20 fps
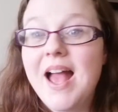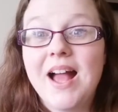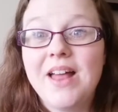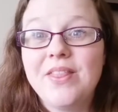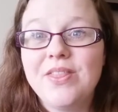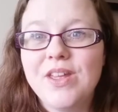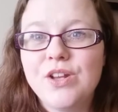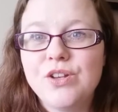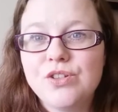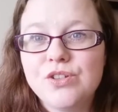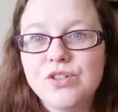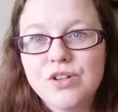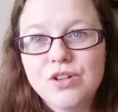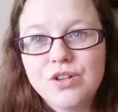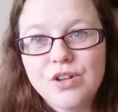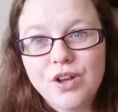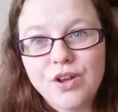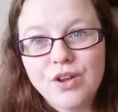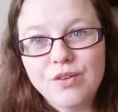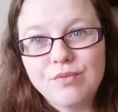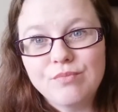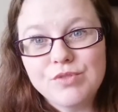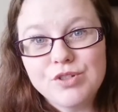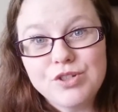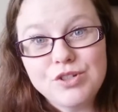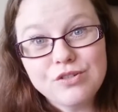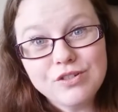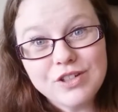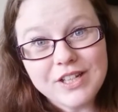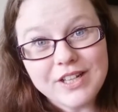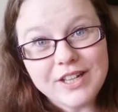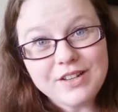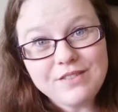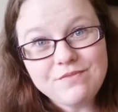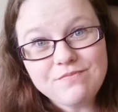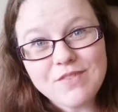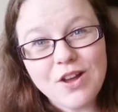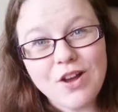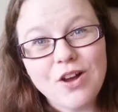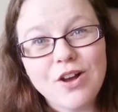And then
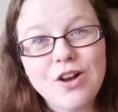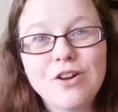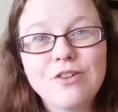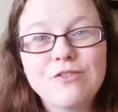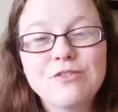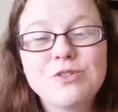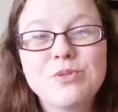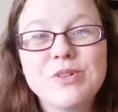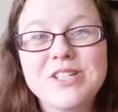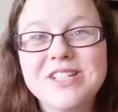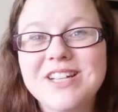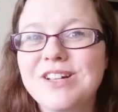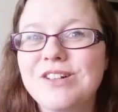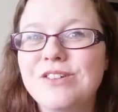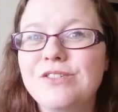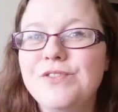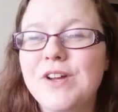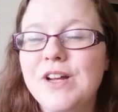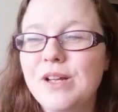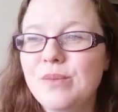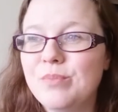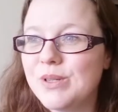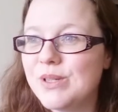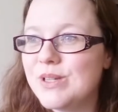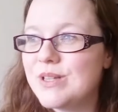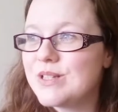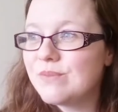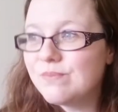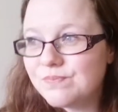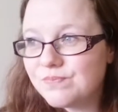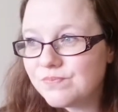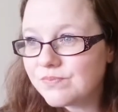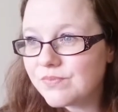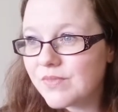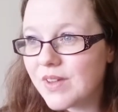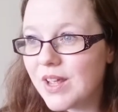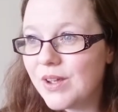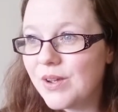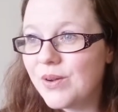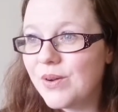Julie of Twist Tangle Fibres,
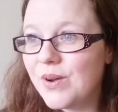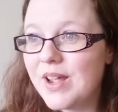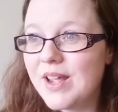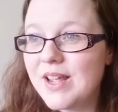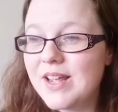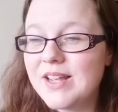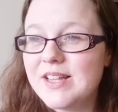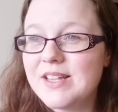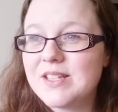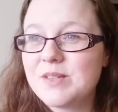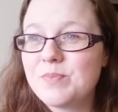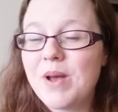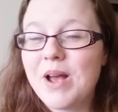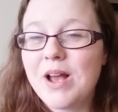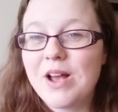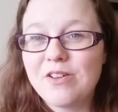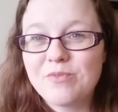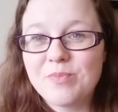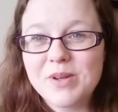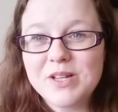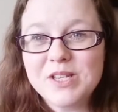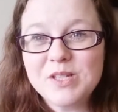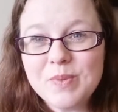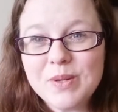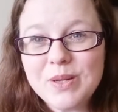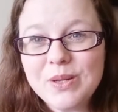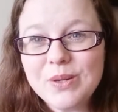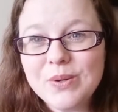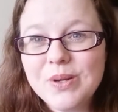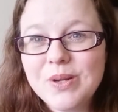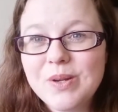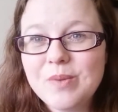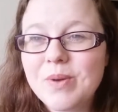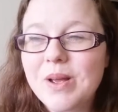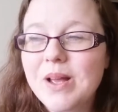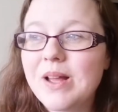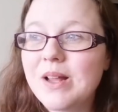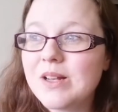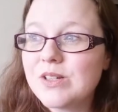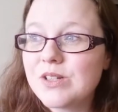who is part of my spinning group
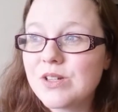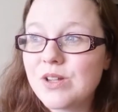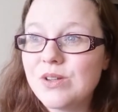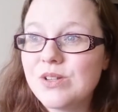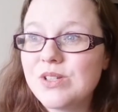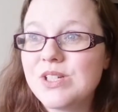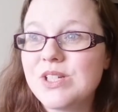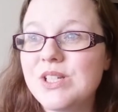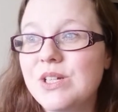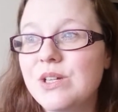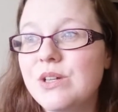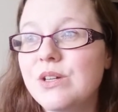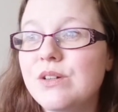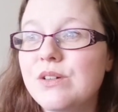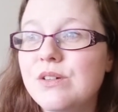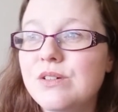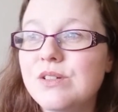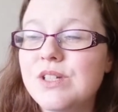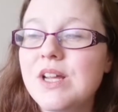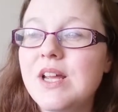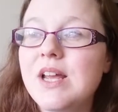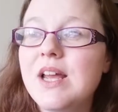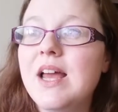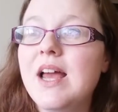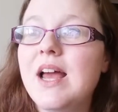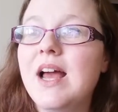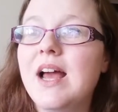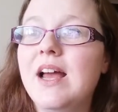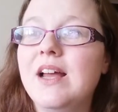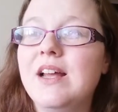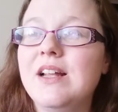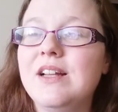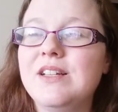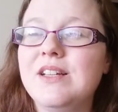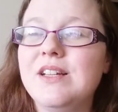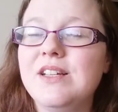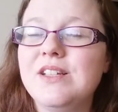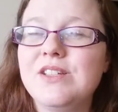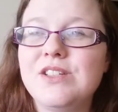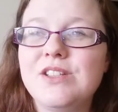and goes to the guild
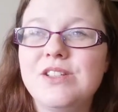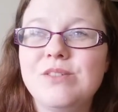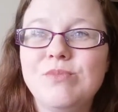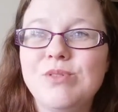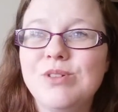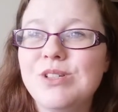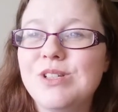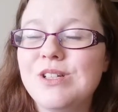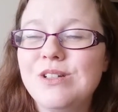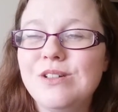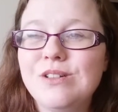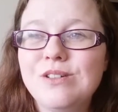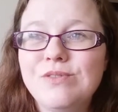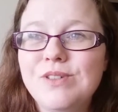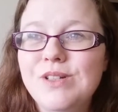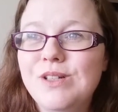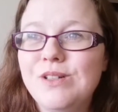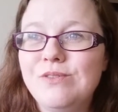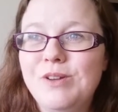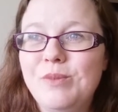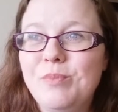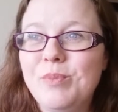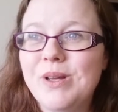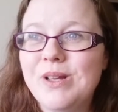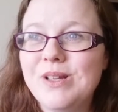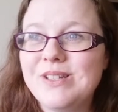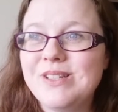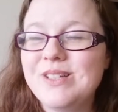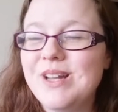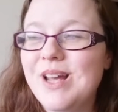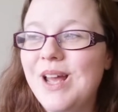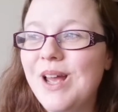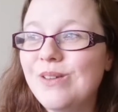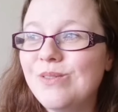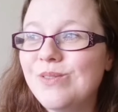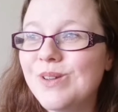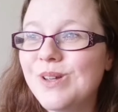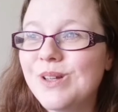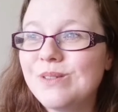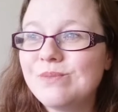and is the most lovely, lovely person
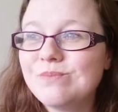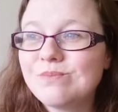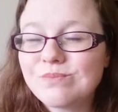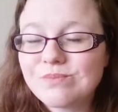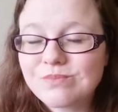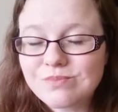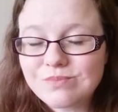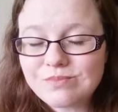ever.